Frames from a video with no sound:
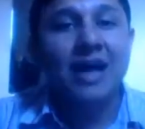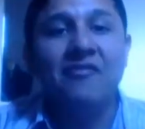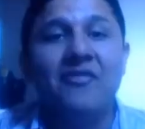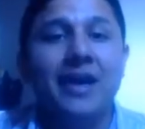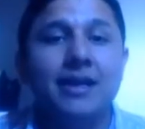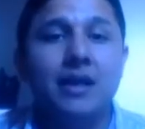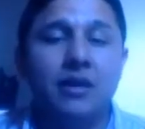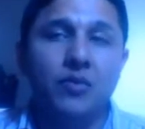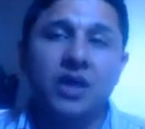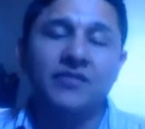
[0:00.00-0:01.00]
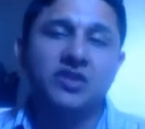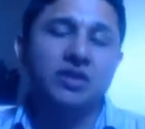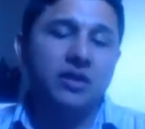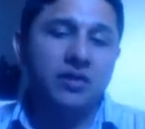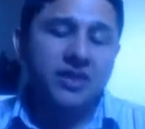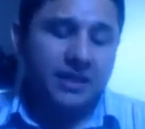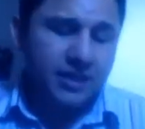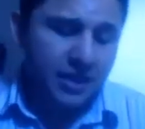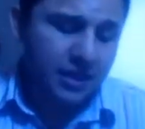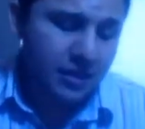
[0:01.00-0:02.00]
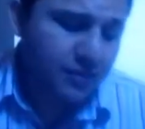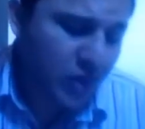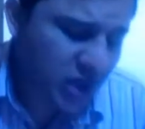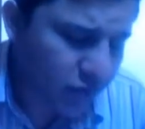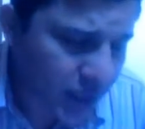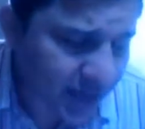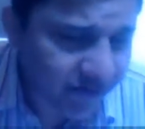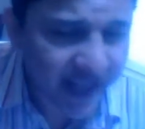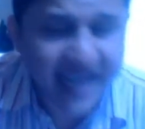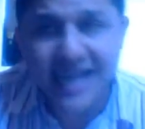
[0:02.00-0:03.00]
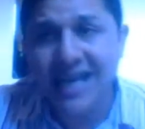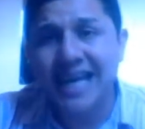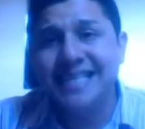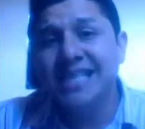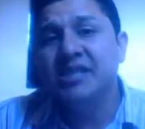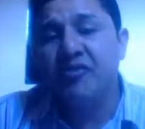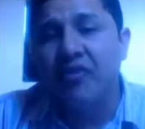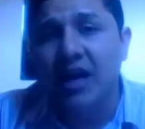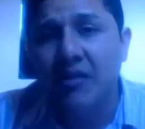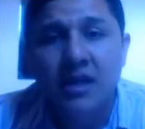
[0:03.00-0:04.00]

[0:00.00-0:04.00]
And finally, we have to know that in this book we can identify